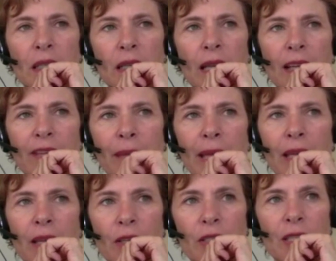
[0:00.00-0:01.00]
kind of
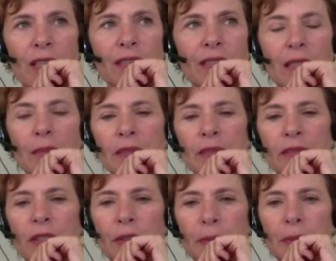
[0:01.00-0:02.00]
making yourself a little bit
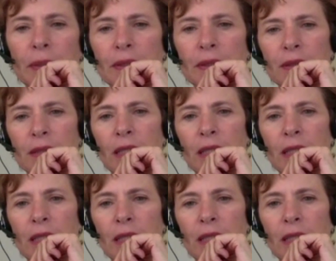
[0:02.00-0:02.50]
vulnerable